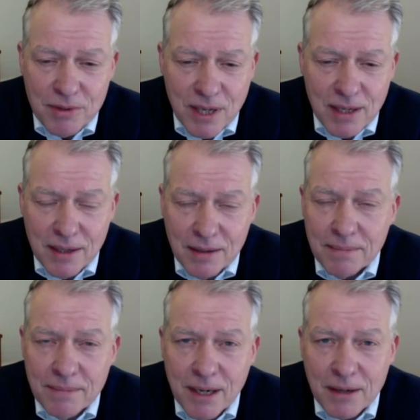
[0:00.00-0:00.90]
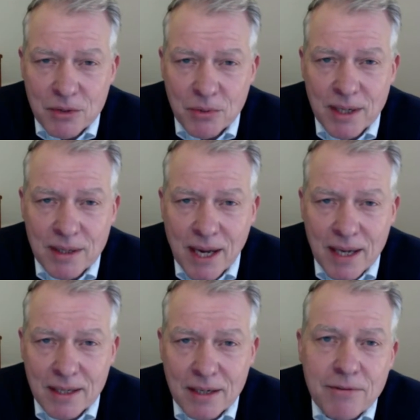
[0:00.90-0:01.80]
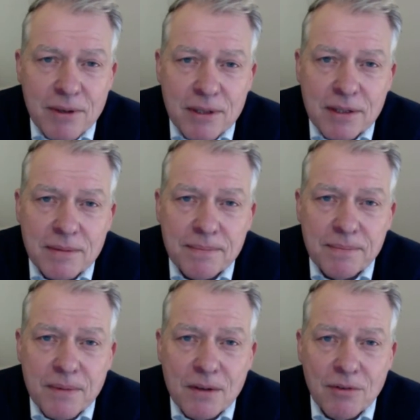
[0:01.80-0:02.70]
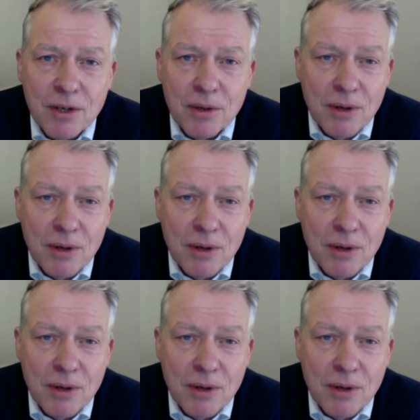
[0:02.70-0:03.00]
as only Sweden had a different view.